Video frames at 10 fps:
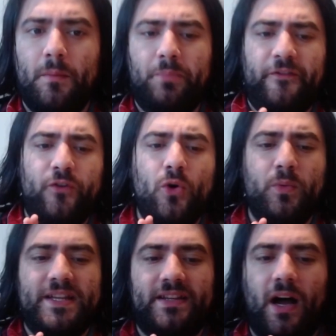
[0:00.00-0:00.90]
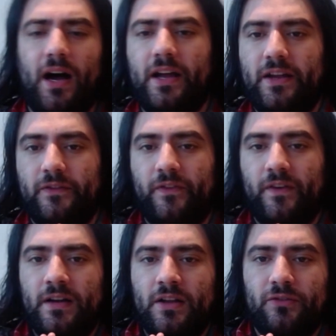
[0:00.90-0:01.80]
Before we dive
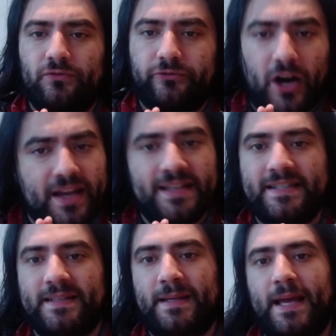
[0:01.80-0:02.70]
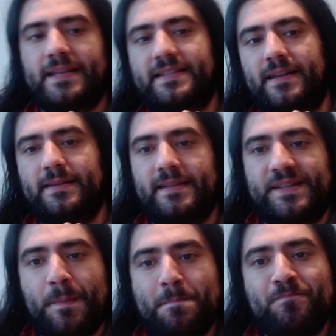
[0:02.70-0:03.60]
right into the case studies,